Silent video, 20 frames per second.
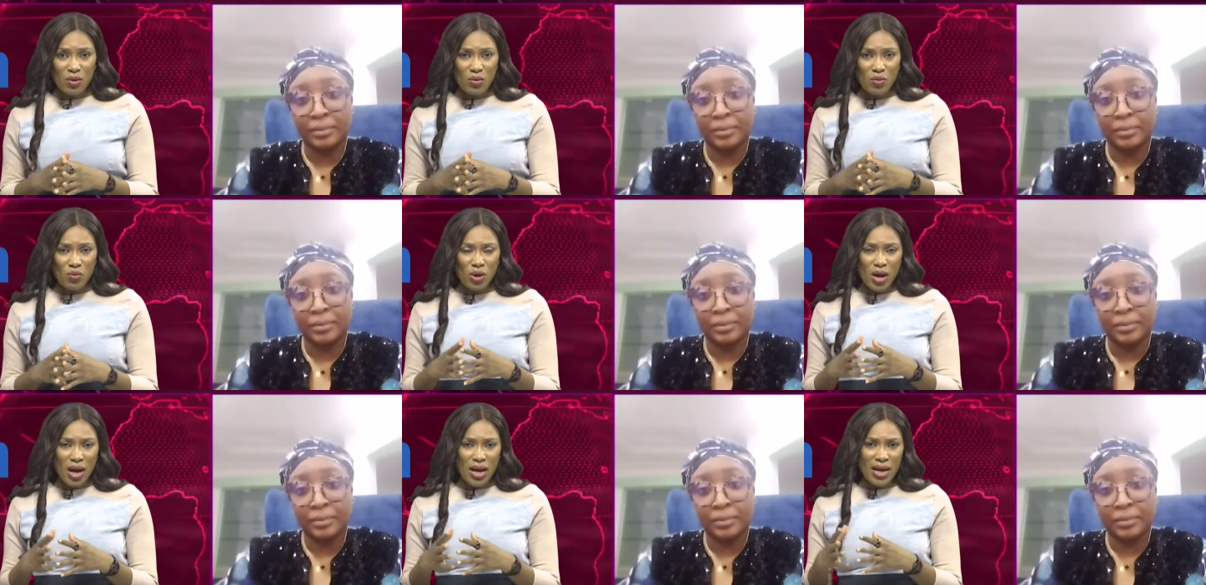
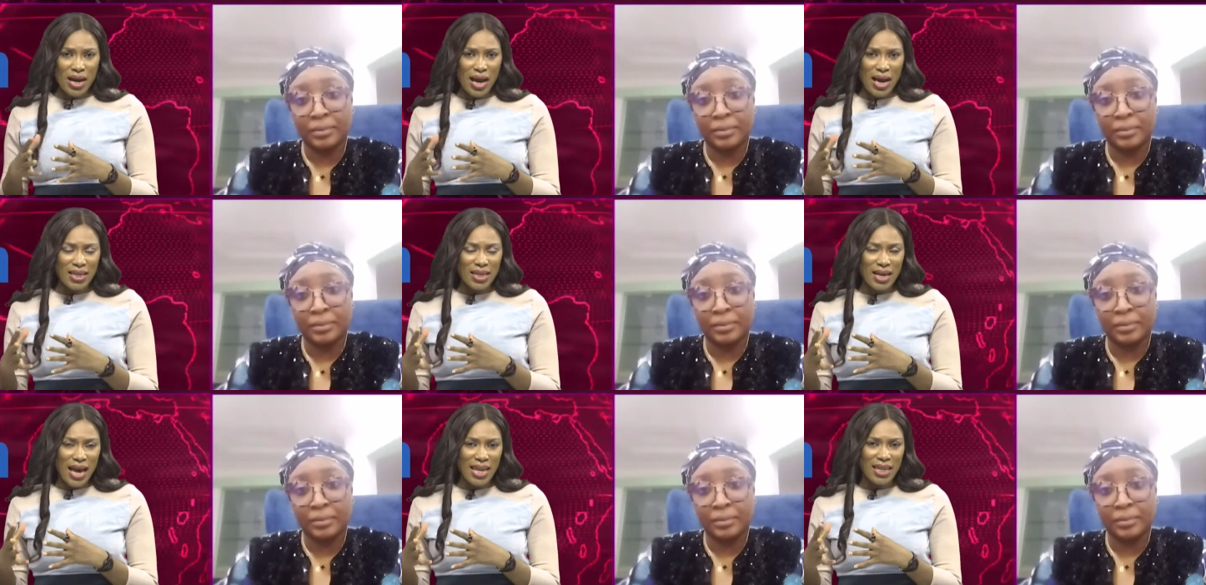
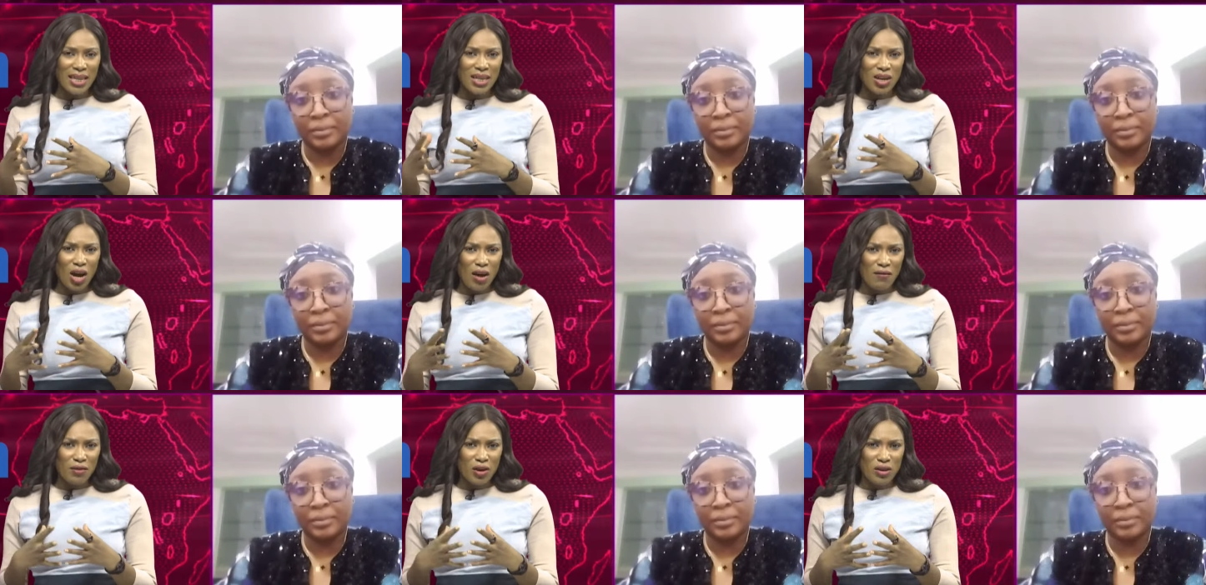Speaker 1: Are
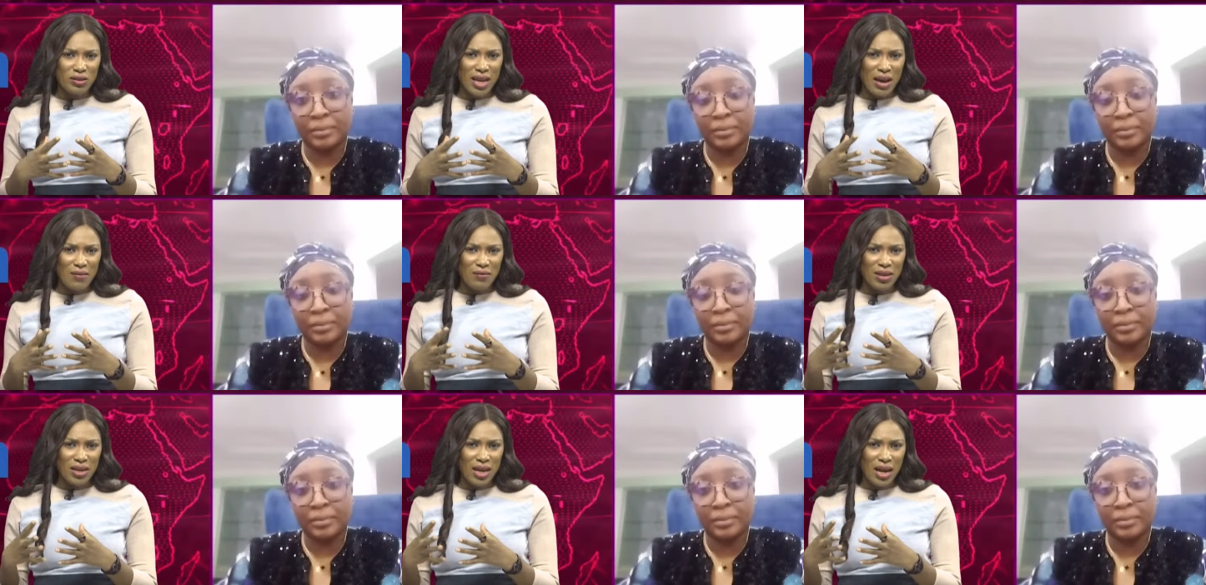the
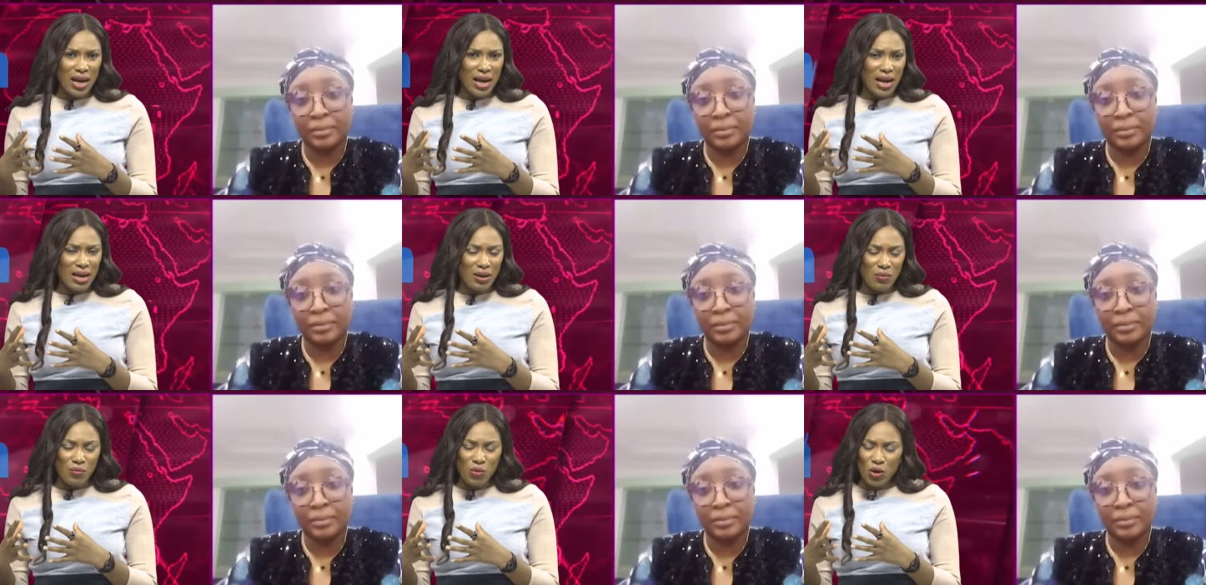governors
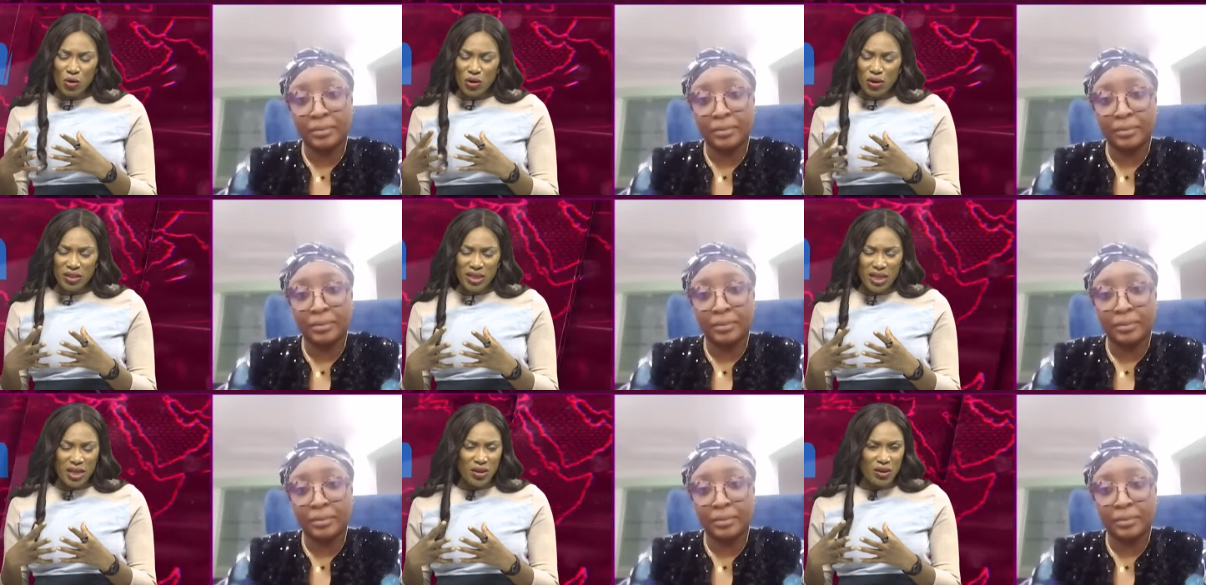having,
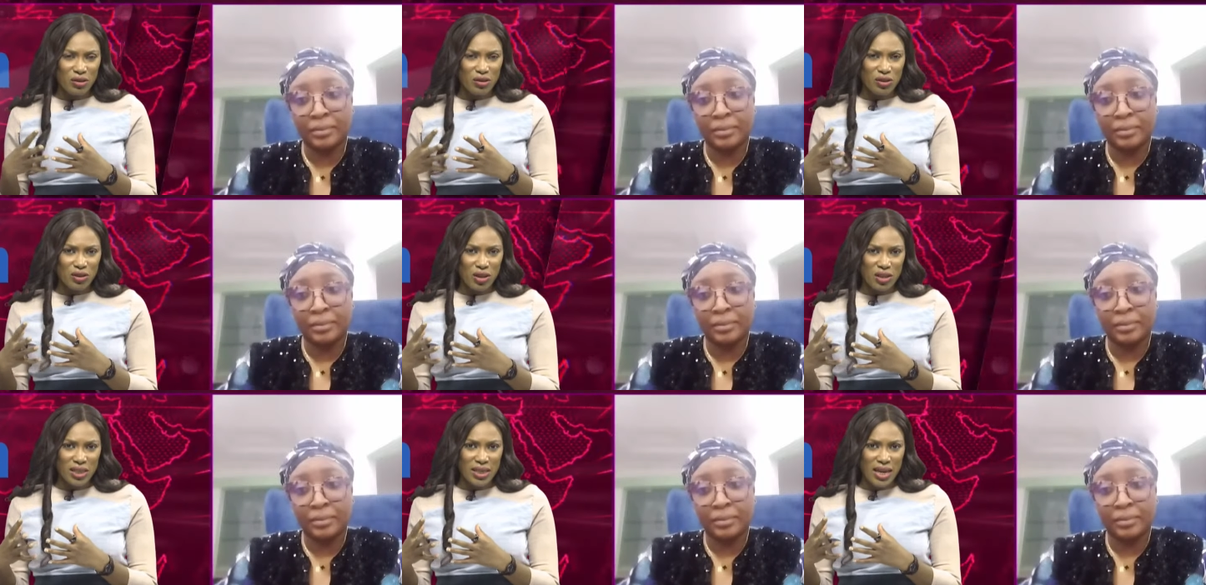are we going to
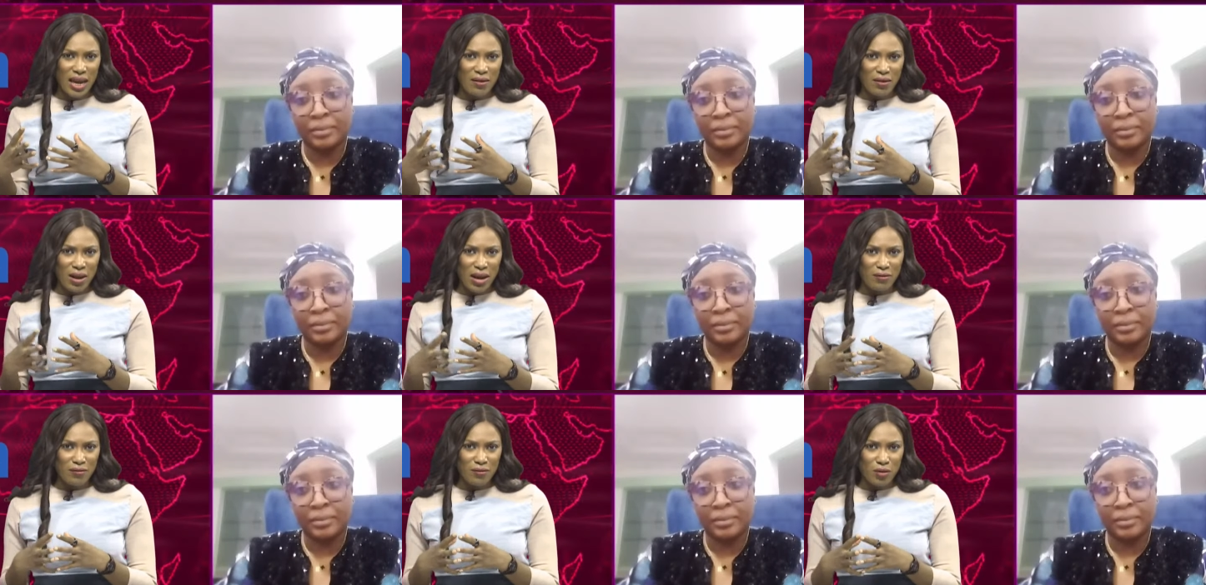see any
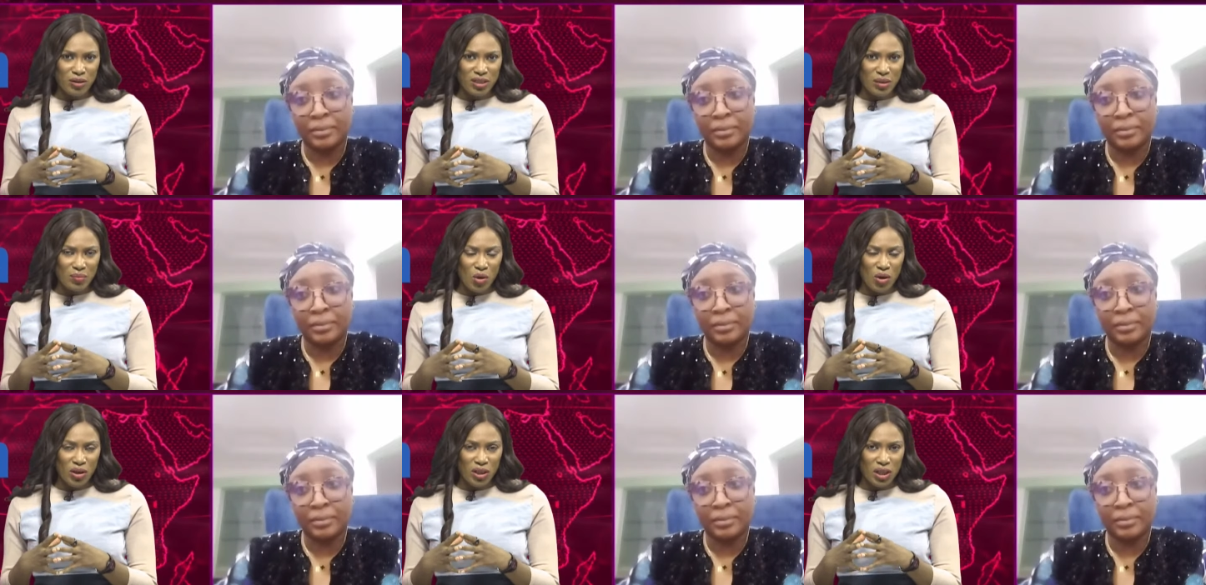concerted
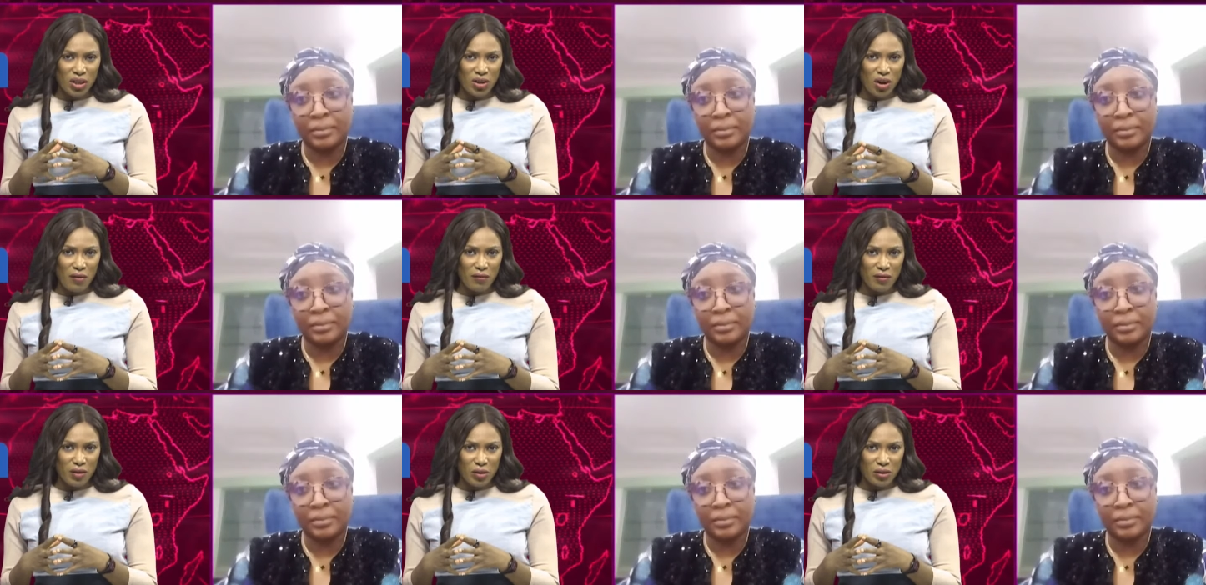efforts
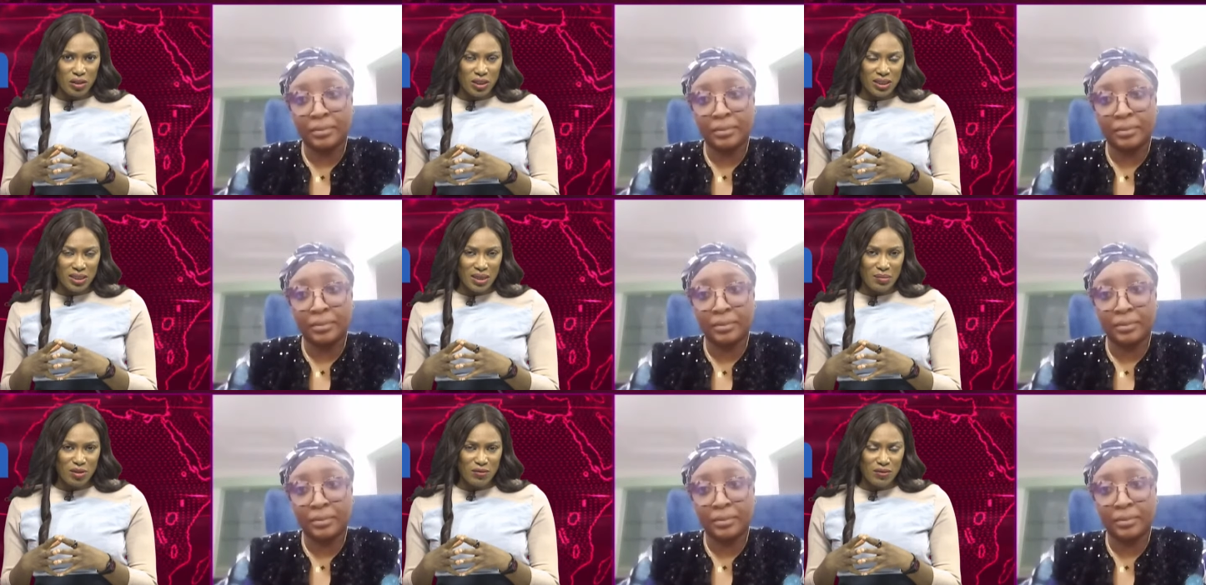among the
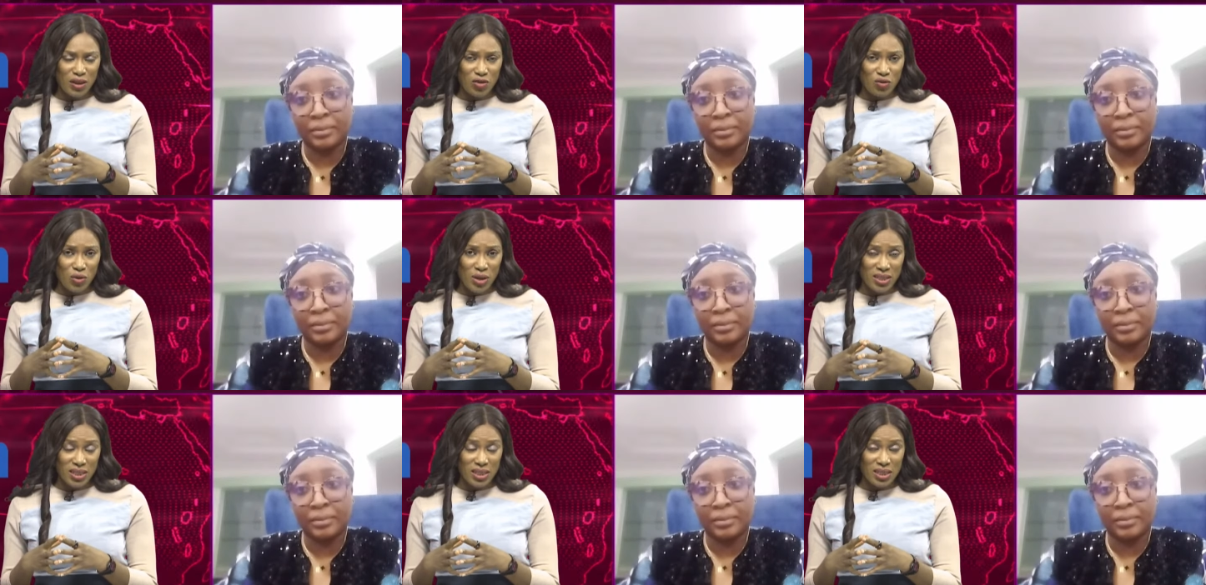governors in
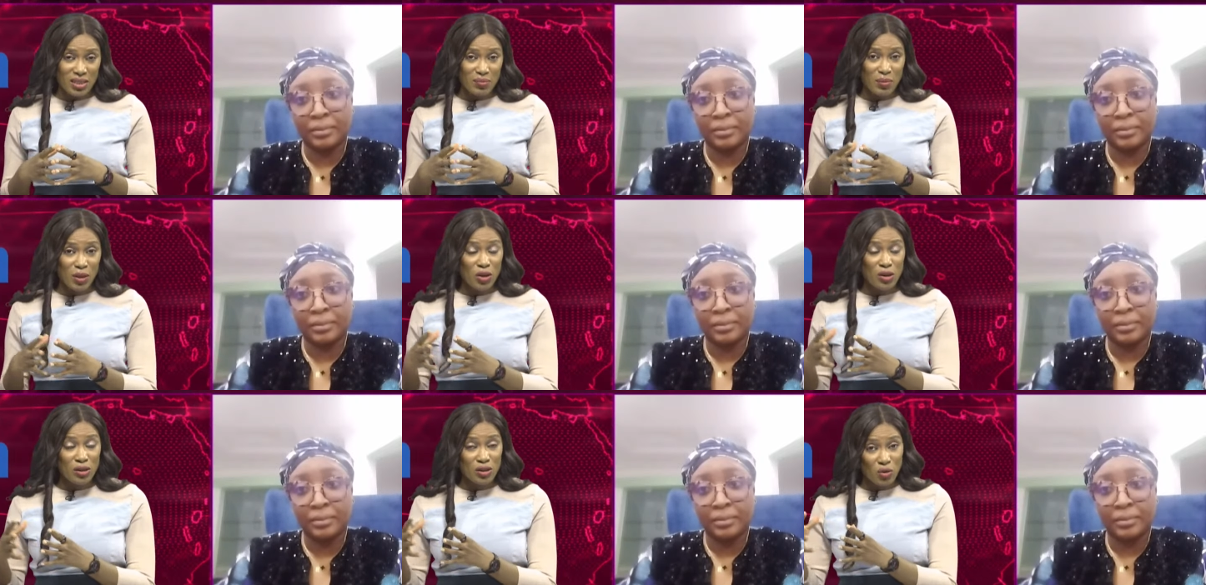terms of
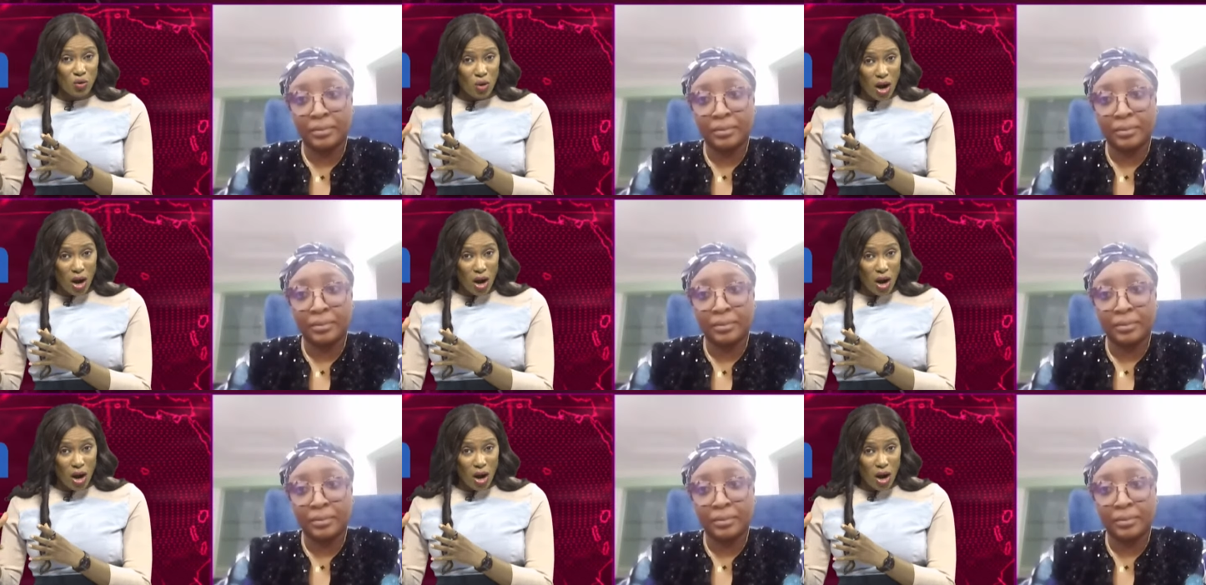addressing this?